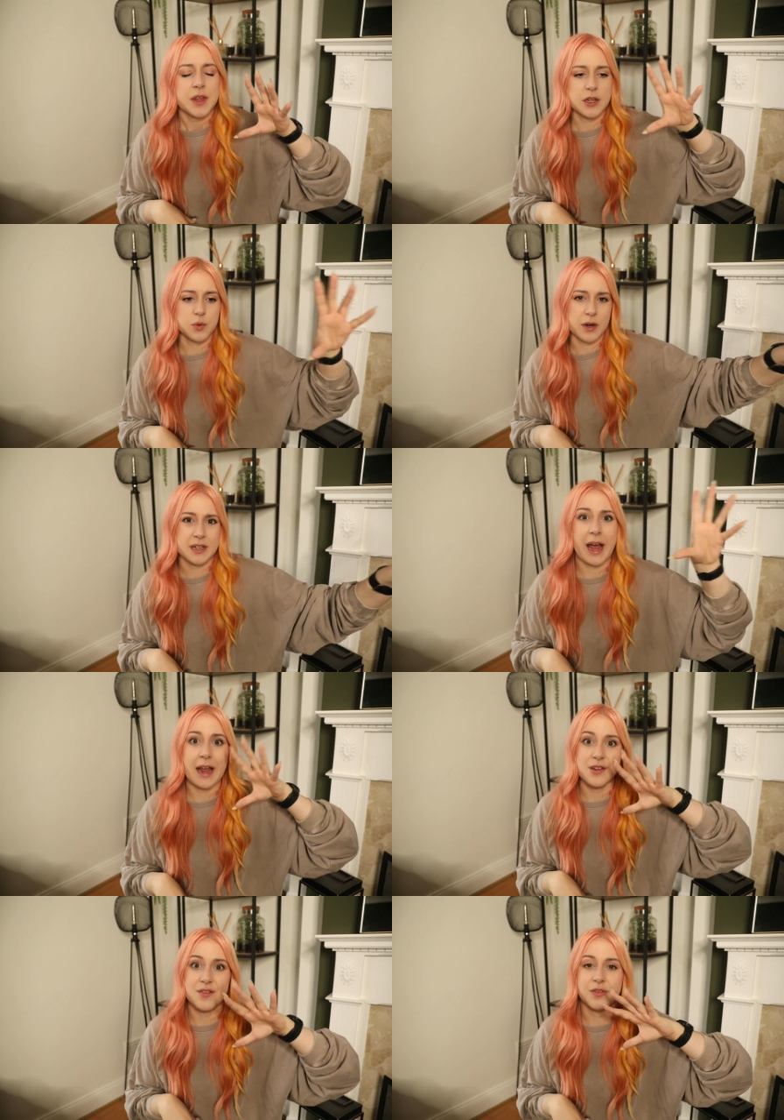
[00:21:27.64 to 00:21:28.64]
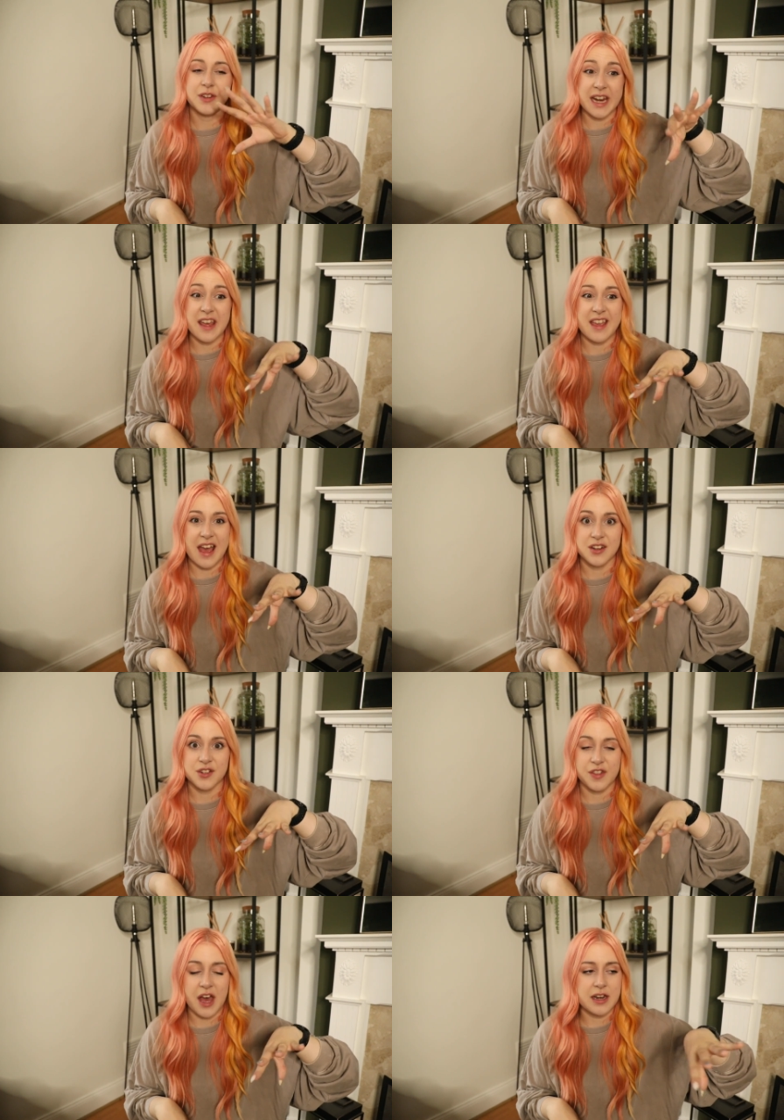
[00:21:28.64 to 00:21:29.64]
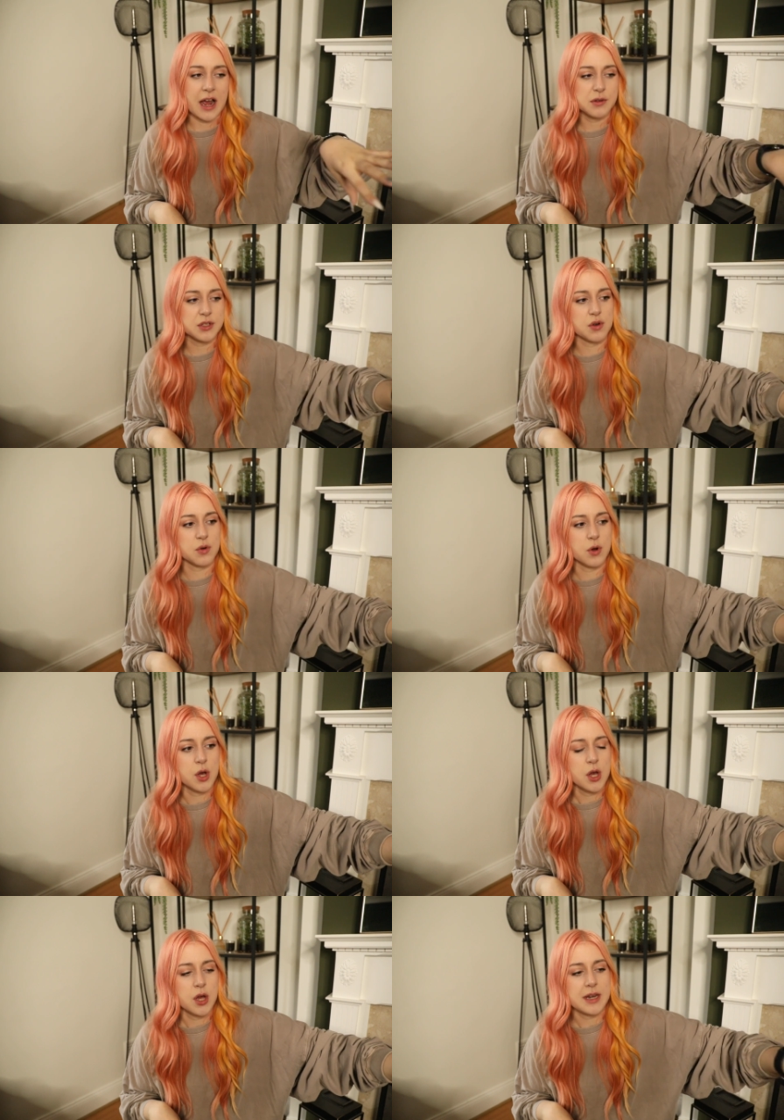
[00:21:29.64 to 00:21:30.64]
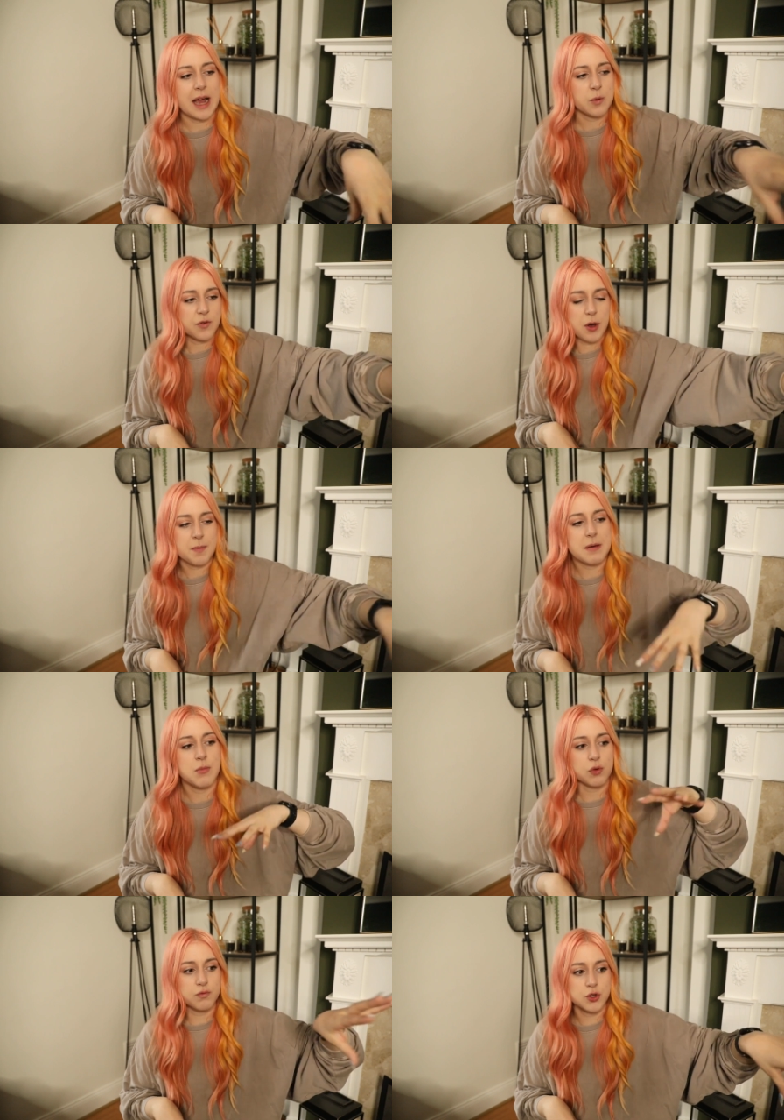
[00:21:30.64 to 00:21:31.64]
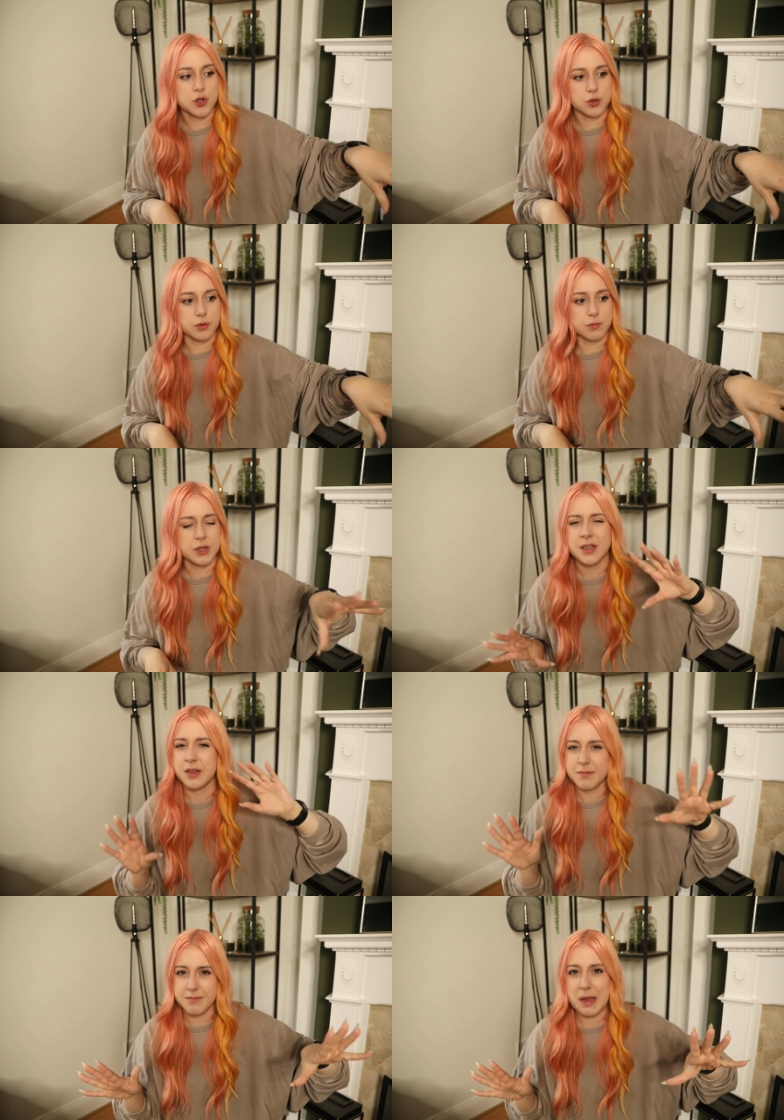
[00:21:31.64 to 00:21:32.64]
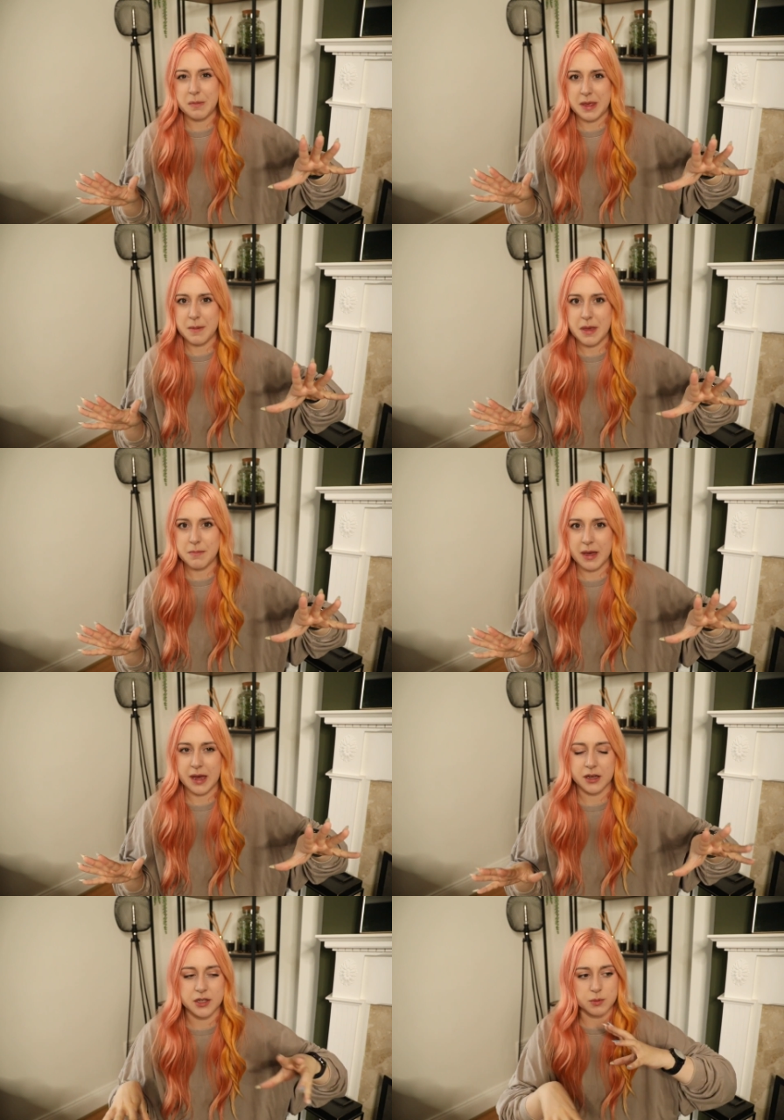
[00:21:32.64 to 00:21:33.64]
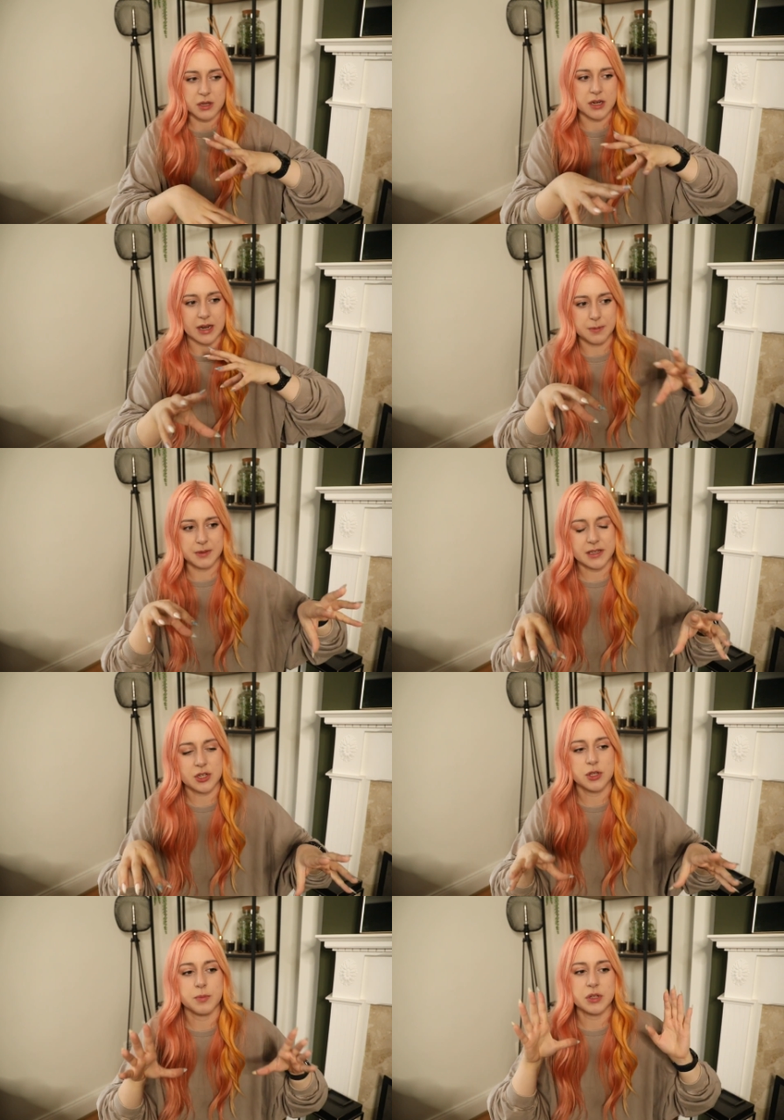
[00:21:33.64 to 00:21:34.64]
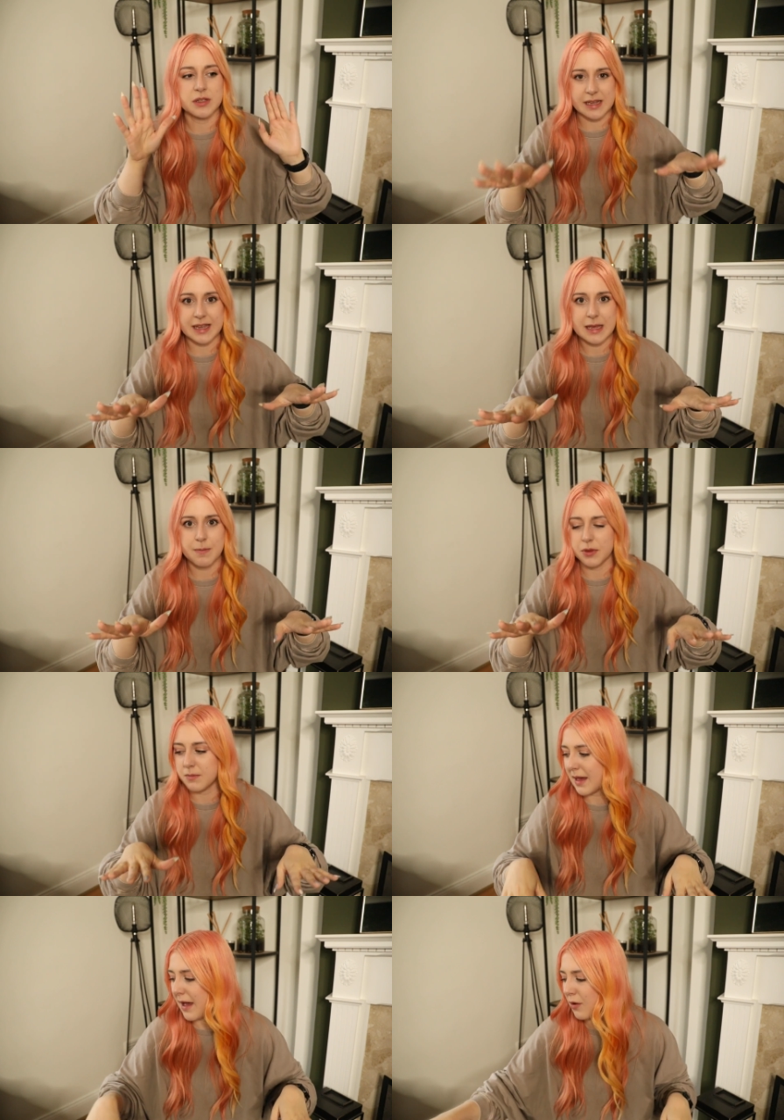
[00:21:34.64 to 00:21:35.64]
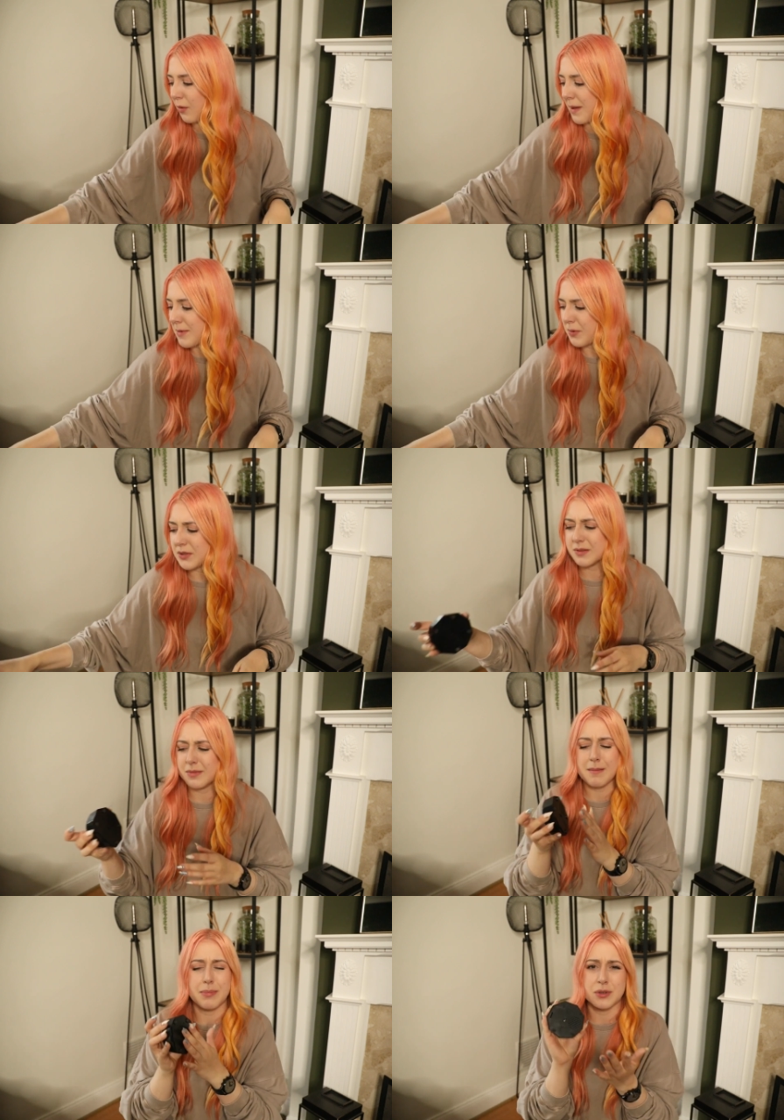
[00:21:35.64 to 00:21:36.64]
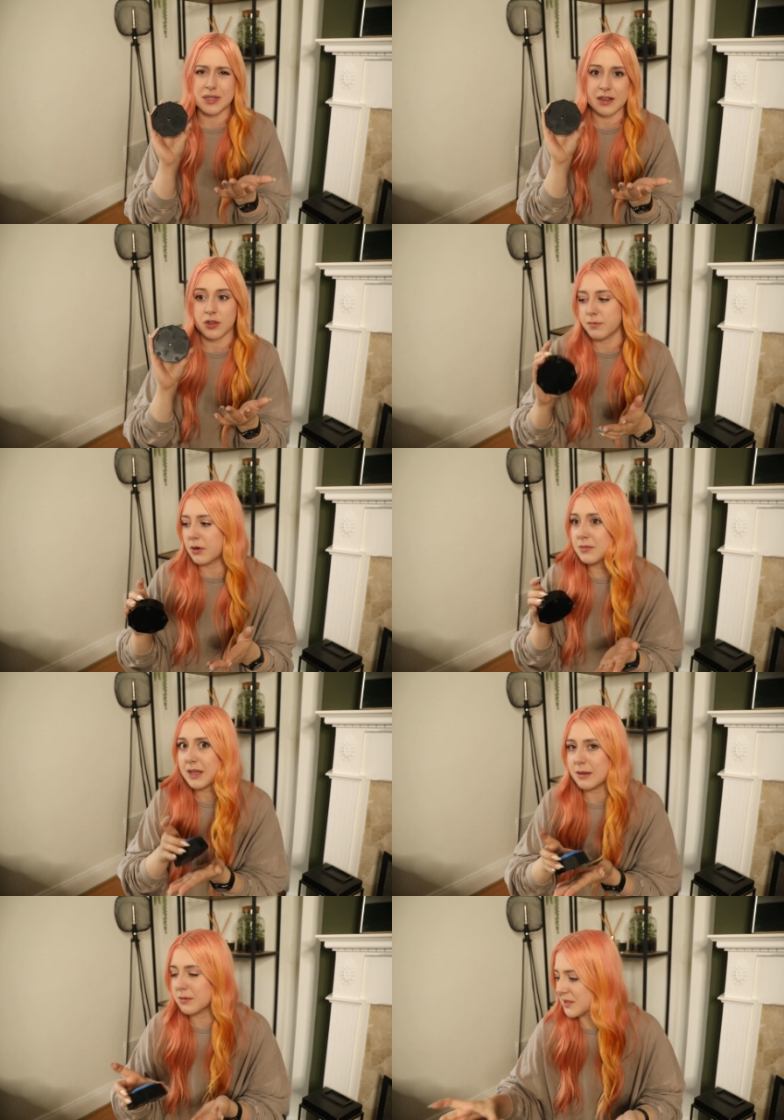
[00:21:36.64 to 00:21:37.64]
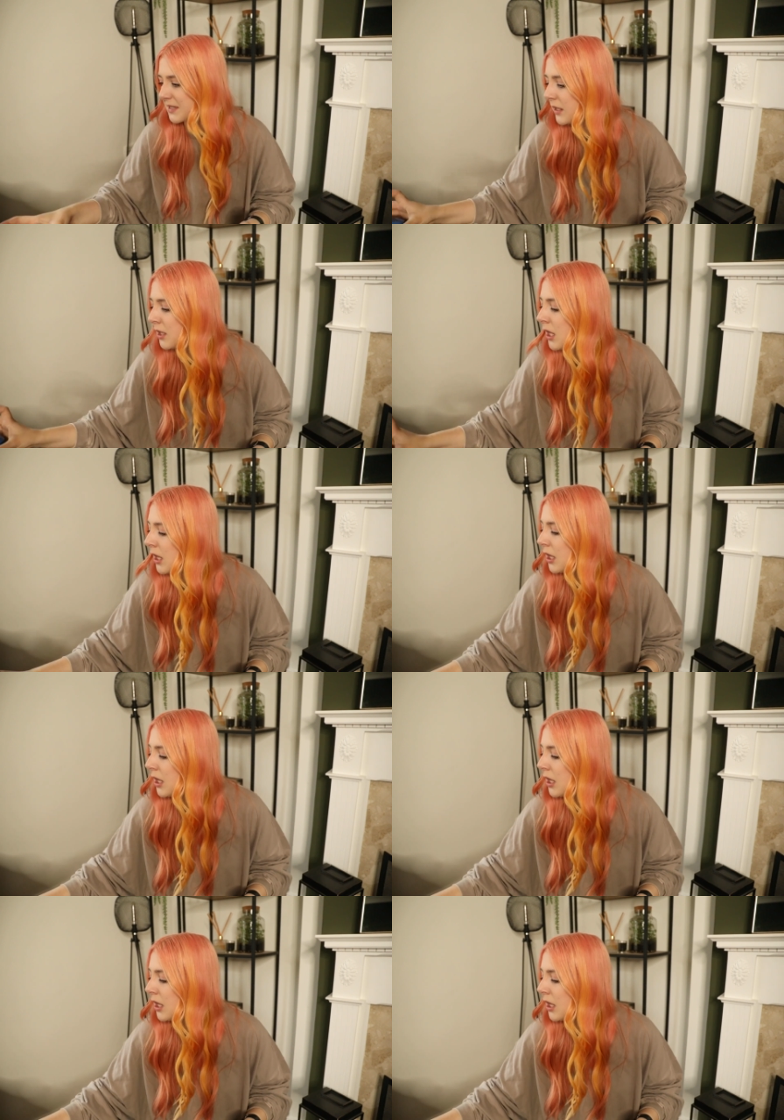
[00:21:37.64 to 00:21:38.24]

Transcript: and we're kind of near the end of that now, so now we've got a bit more room. Might be a bit better because we can like position the buttons and keep them there, or maybe put some like blue tack on the bottom to keep them still.